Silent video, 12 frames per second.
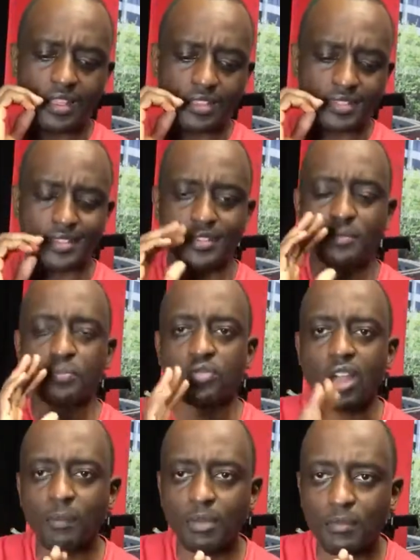you see, the
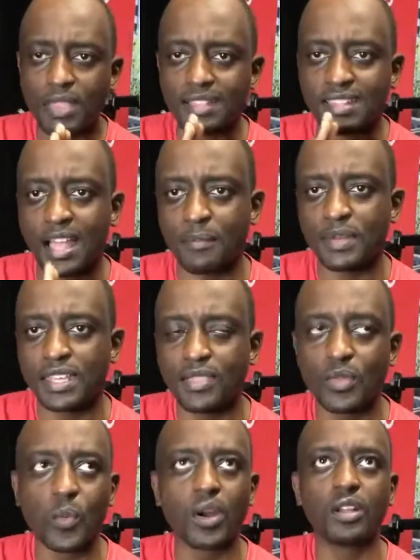problem that's happening in
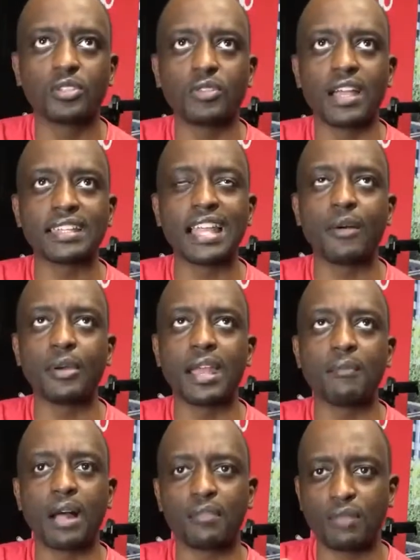the world right now, and
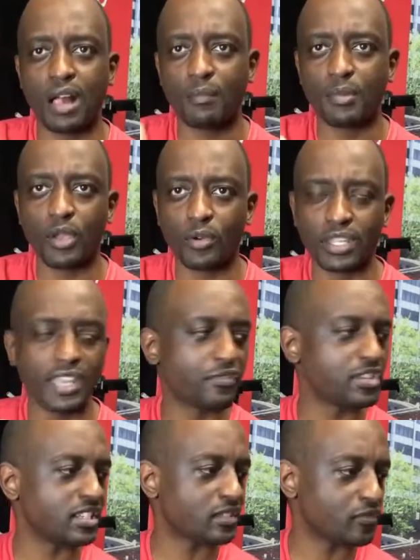I'll be only here for
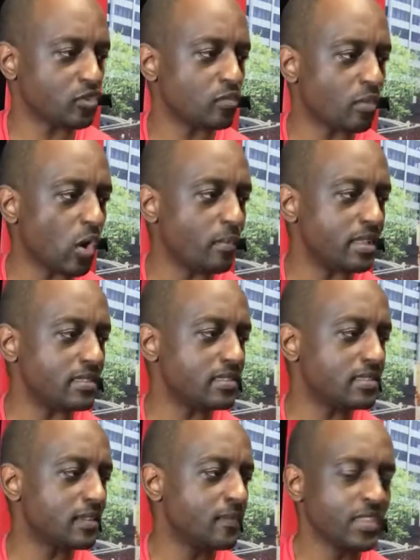just a few
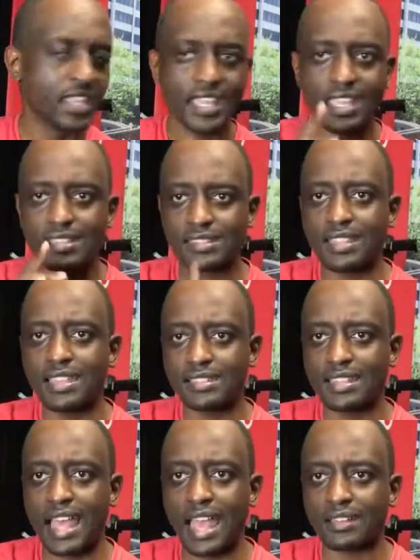moments, is this:
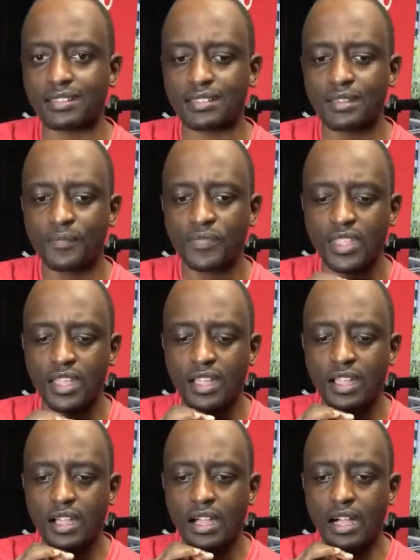that
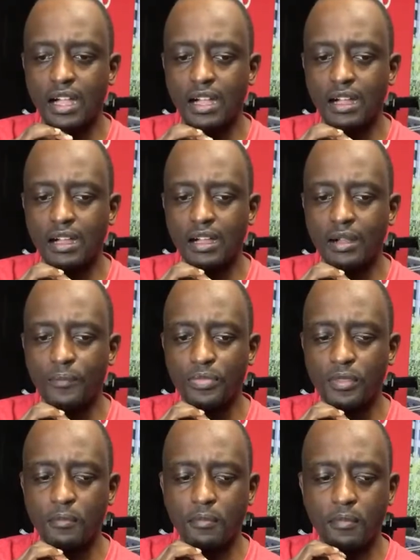
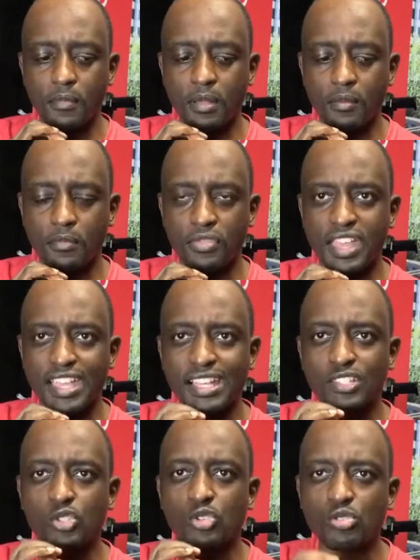there
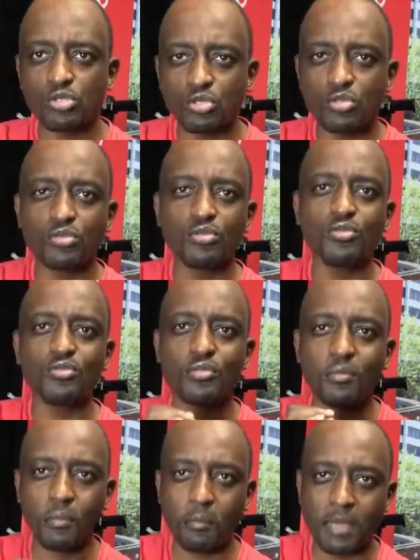are too
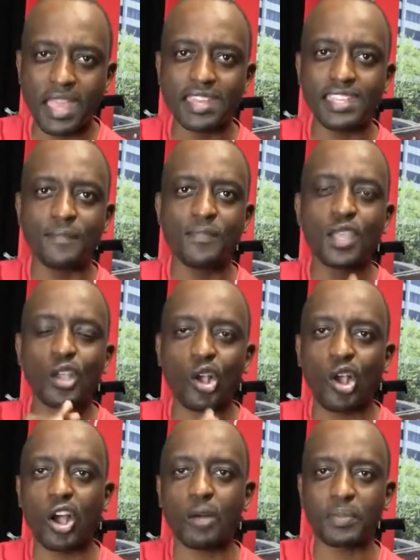many
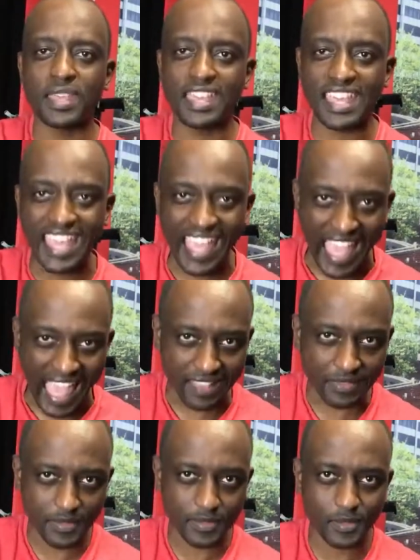
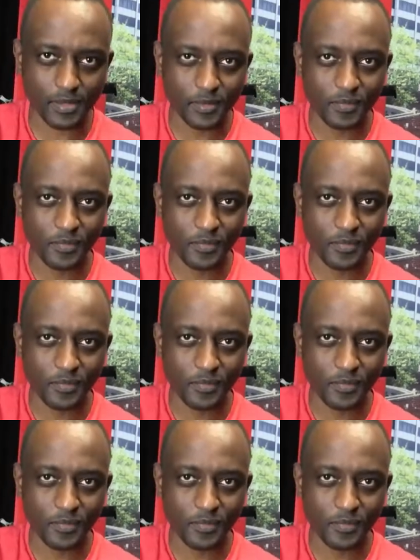copycats.